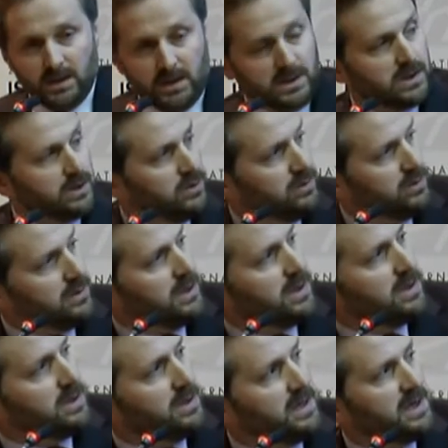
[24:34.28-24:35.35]

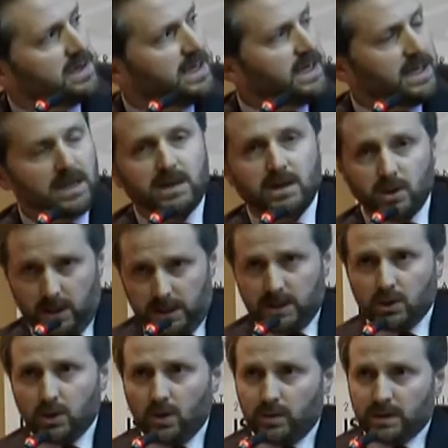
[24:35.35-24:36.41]
So there is an
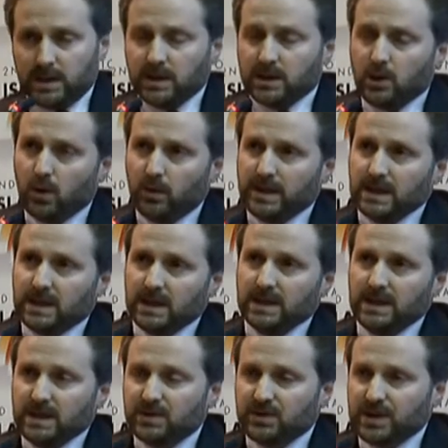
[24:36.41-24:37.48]
ongoing
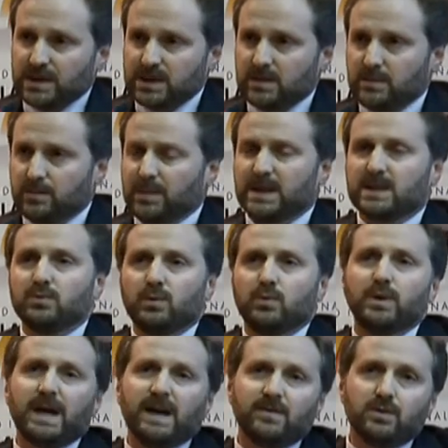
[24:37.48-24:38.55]
interest, but
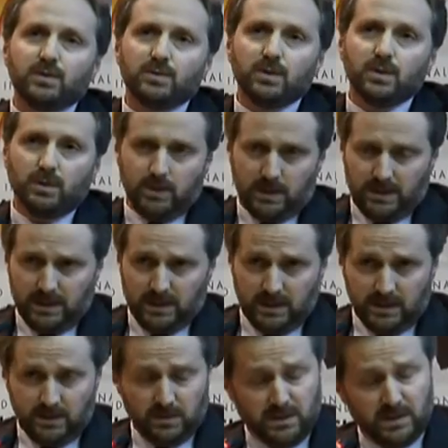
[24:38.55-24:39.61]
we have to
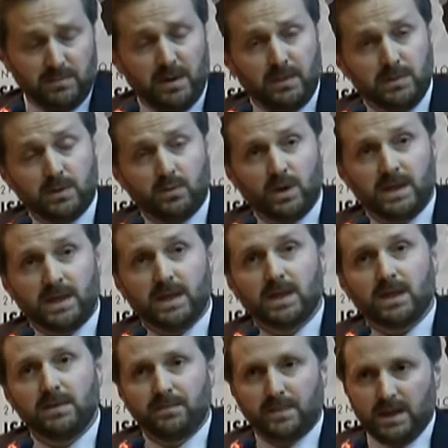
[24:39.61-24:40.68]
remember one
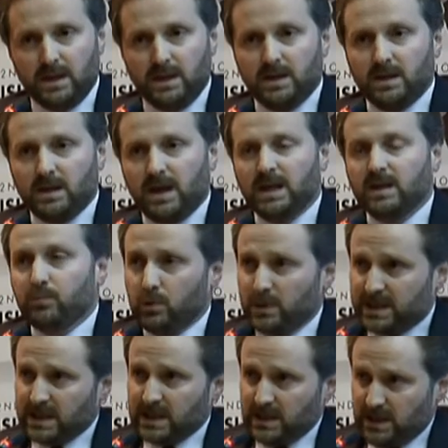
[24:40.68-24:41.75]
thing. Any
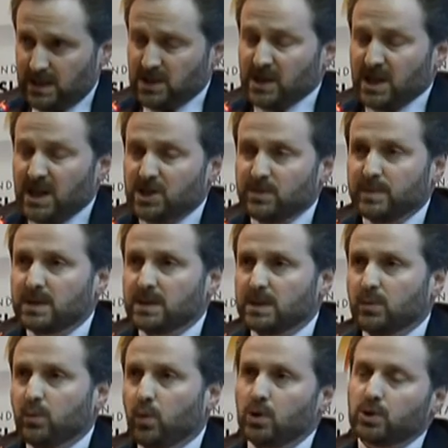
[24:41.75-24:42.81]
political
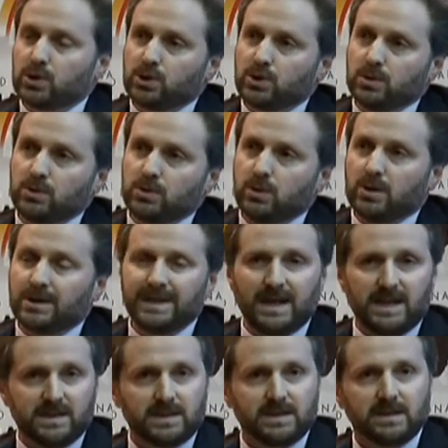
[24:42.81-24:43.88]
engagement won't long
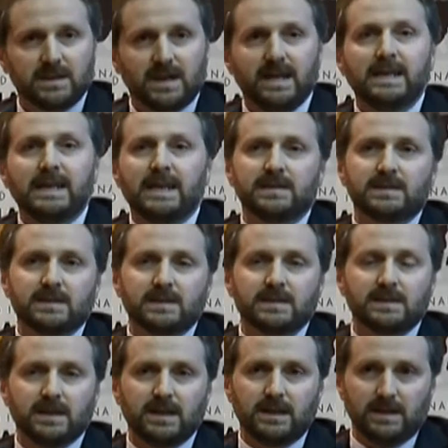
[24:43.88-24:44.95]
last
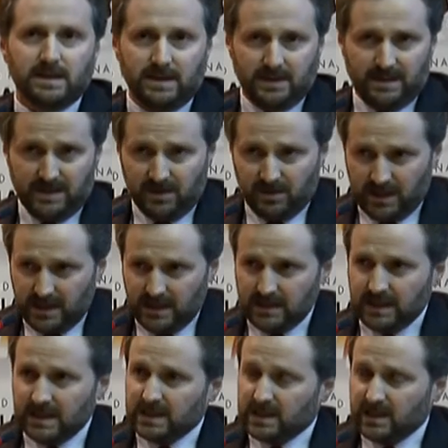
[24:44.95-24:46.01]
unless there
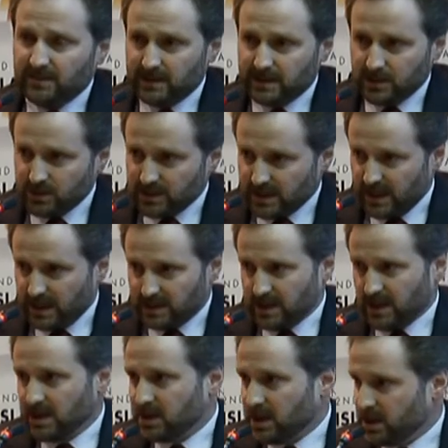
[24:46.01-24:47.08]
is a civil
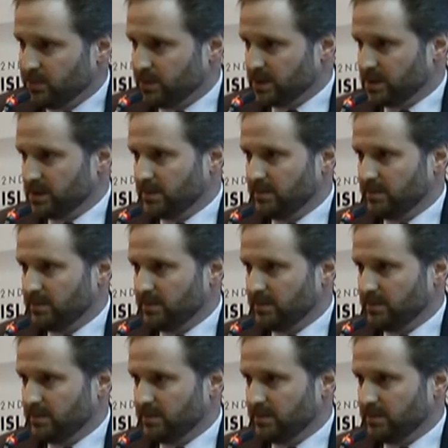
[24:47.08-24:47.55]
society engagement,